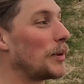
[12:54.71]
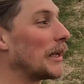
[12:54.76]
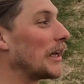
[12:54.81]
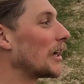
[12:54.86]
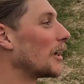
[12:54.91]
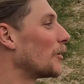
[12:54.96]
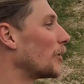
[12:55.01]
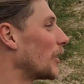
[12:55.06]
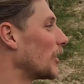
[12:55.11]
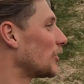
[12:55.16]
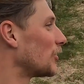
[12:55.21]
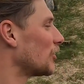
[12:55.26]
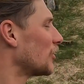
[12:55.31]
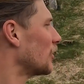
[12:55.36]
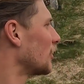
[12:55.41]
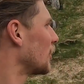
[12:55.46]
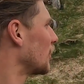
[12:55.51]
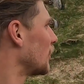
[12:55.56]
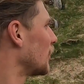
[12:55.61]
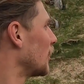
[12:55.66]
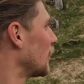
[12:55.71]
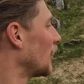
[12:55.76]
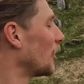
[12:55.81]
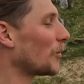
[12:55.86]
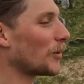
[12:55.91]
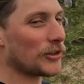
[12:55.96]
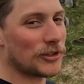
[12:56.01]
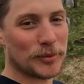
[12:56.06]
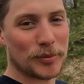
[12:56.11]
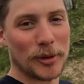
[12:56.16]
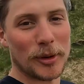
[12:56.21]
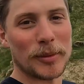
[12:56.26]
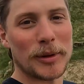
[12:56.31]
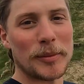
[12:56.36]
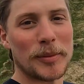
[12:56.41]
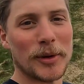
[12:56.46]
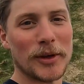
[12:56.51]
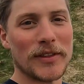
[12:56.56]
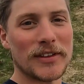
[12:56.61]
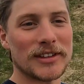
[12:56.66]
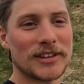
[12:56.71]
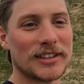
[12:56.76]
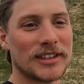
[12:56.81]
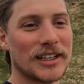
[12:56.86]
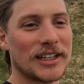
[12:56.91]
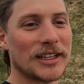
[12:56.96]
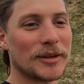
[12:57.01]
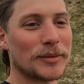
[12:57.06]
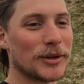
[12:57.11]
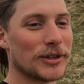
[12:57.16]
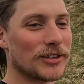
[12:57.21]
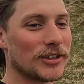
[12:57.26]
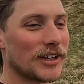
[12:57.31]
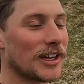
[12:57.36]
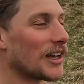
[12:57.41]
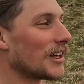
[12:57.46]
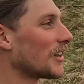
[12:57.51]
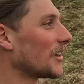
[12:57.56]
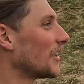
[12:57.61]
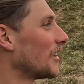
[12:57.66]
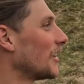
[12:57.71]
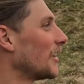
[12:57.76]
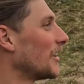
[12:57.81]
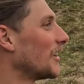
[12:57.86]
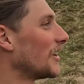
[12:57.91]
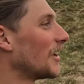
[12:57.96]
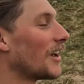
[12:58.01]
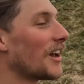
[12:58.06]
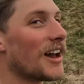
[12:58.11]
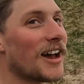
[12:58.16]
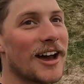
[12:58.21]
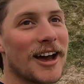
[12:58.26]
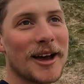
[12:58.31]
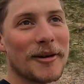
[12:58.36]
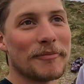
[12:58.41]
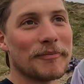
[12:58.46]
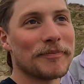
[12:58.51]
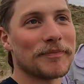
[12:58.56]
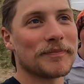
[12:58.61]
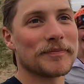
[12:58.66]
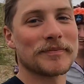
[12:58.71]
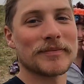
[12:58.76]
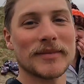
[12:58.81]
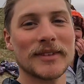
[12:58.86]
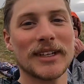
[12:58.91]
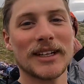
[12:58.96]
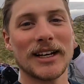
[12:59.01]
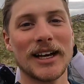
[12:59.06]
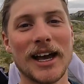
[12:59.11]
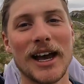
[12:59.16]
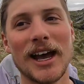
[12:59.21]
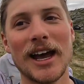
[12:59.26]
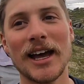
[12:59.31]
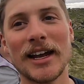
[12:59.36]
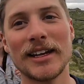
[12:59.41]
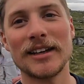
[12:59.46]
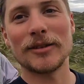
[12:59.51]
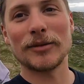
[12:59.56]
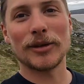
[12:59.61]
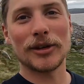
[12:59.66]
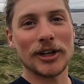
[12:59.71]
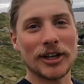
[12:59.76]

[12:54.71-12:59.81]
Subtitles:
beer, which we should probably put in the sea. We should get. And well,